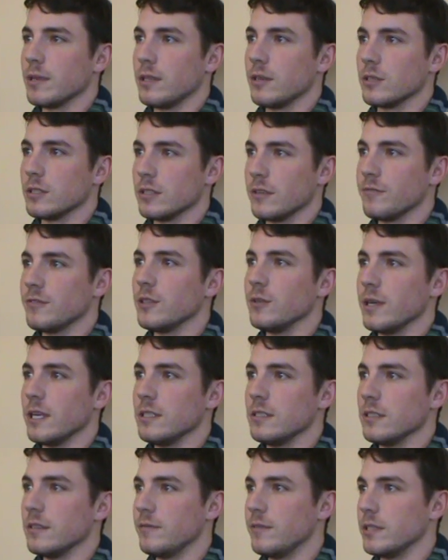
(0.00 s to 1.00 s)
But there was a few
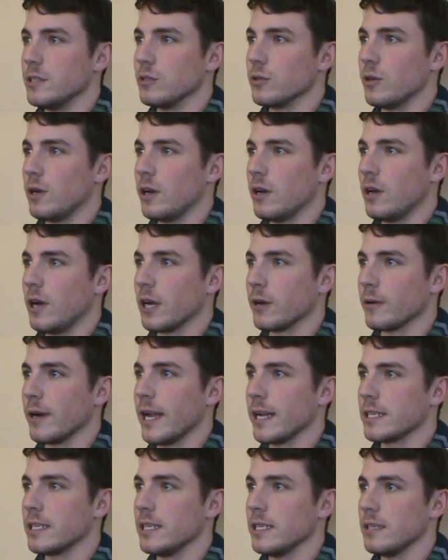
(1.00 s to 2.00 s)
individual
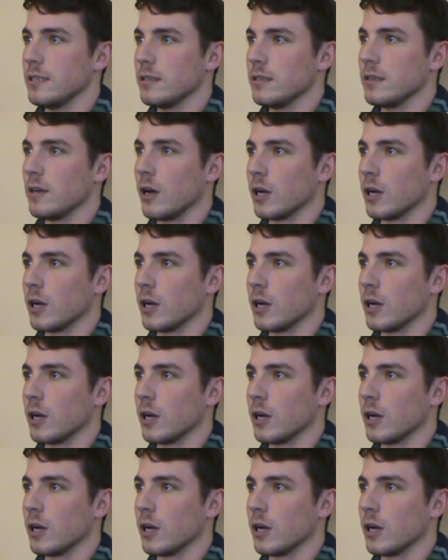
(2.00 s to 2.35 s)
Iraqi